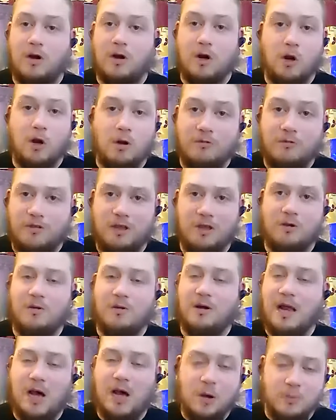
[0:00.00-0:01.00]
want to love
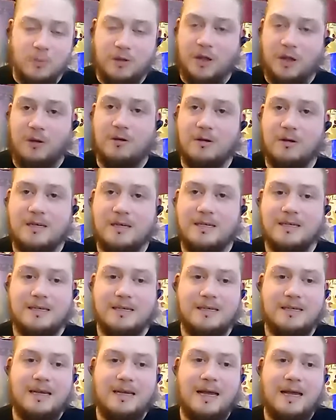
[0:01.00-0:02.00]
you and help you.
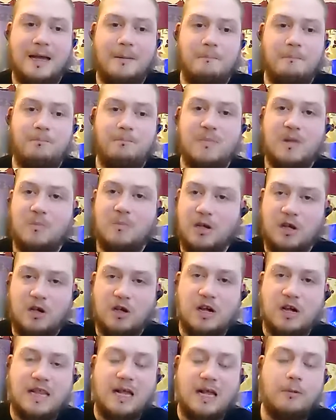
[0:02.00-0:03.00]
Um, but you
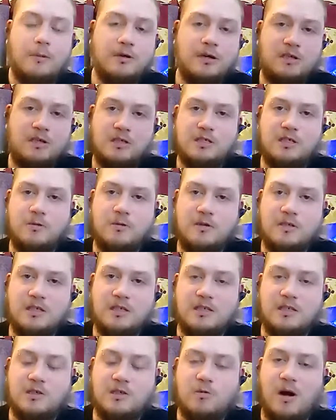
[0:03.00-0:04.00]
got to get that relationship with
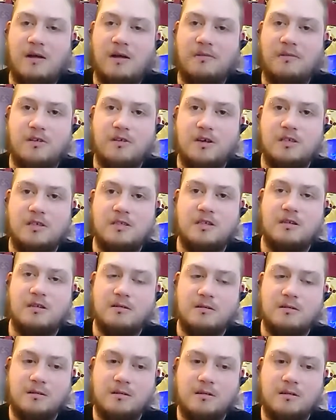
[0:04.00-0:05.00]
Jesus right first,
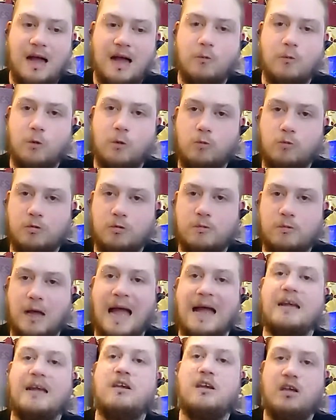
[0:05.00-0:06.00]
and that will
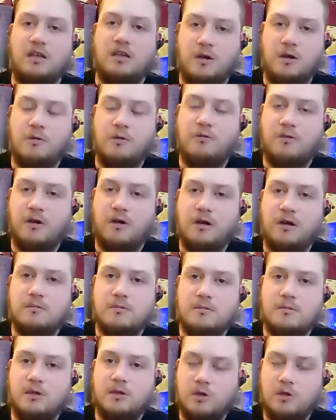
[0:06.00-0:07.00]
anchor you for
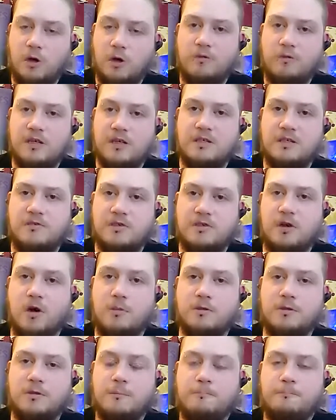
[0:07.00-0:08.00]
the toughest of
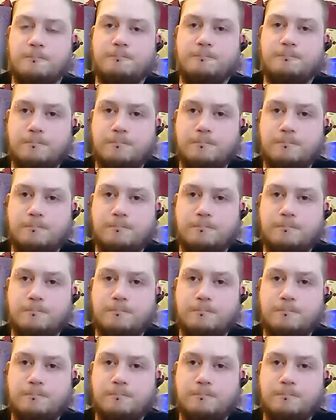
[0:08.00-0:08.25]
storms.